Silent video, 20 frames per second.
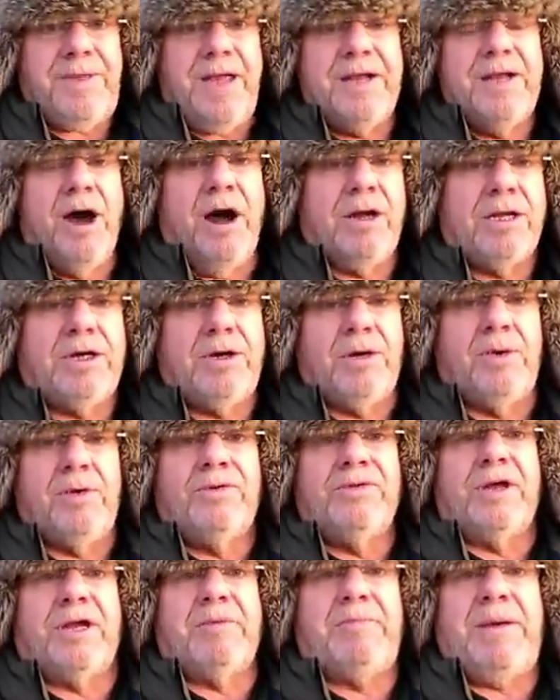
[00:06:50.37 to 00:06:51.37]
an
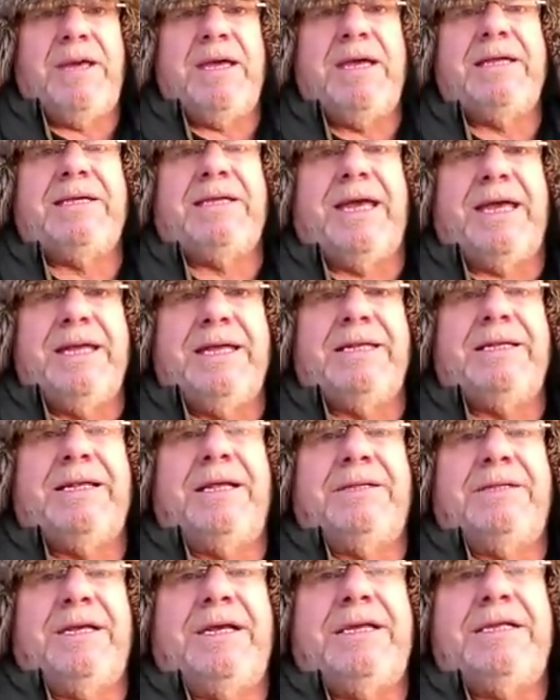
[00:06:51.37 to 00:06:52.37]
article that appeared in
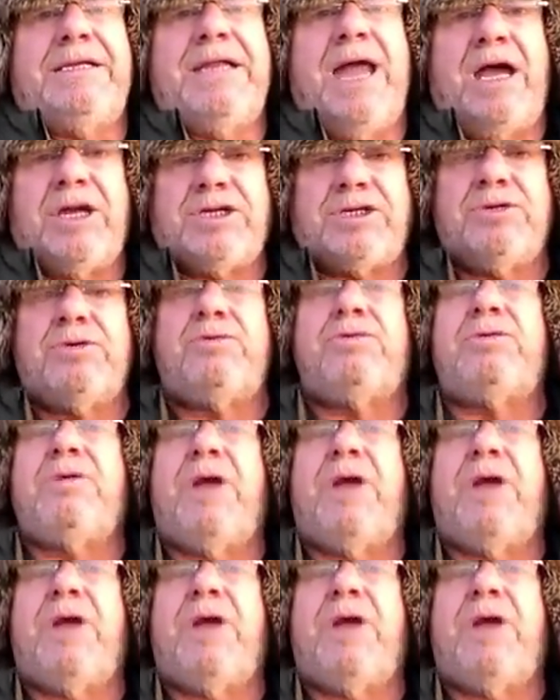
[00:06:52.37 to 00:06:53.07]
the National